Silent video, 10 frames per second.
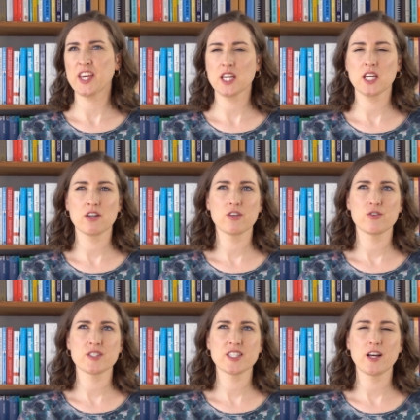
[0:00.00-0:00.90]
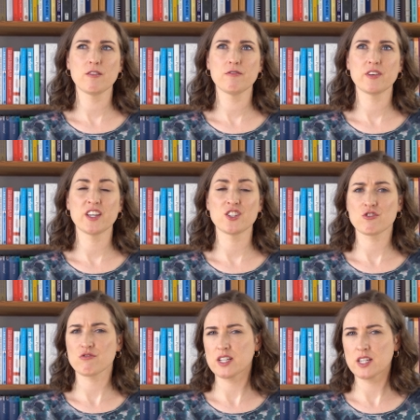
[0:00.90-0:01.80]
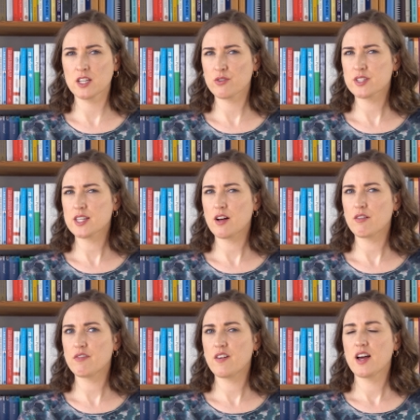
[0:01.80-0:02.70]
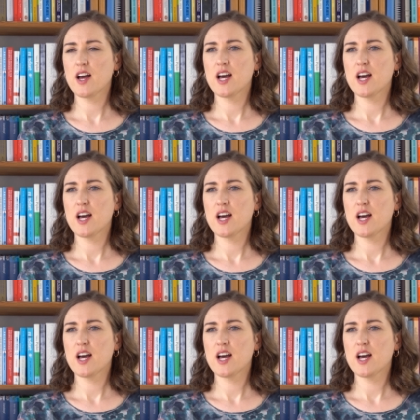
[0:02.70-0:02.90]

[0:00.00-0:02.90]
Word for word: thinking of yourself and treating yourself